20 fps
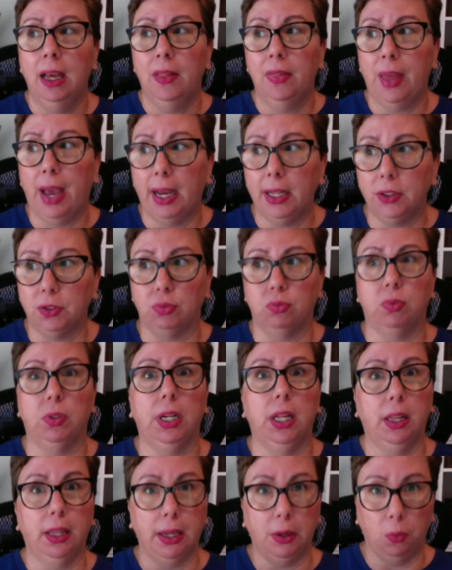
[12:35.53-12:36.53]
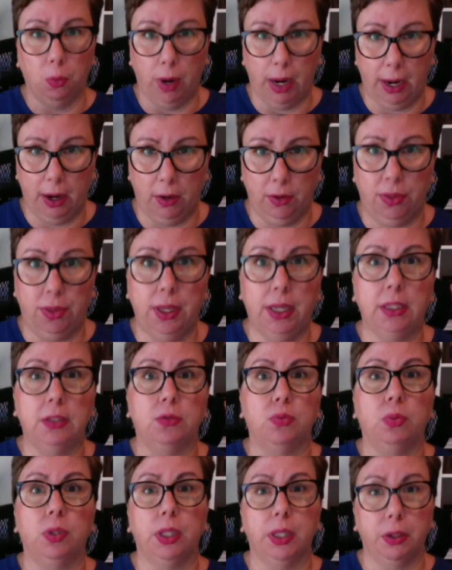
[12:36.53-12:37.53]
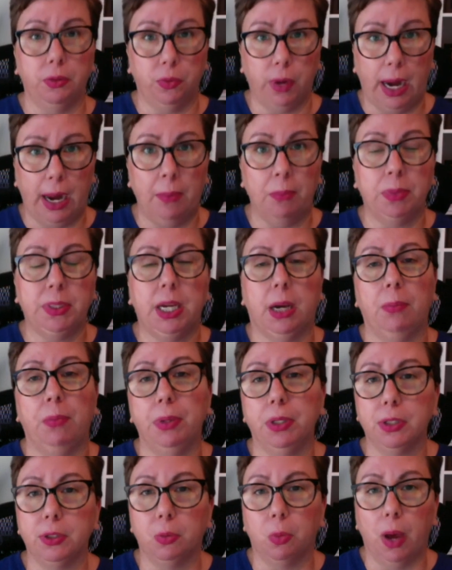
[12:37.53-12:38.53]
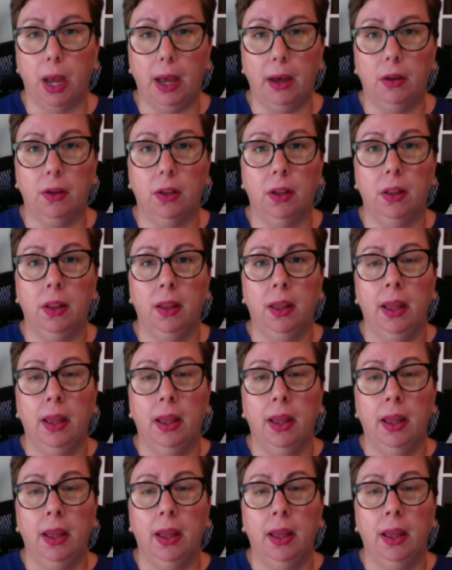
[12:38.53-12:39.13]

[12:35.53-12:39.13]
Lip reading: that's really where things really ramped up as well.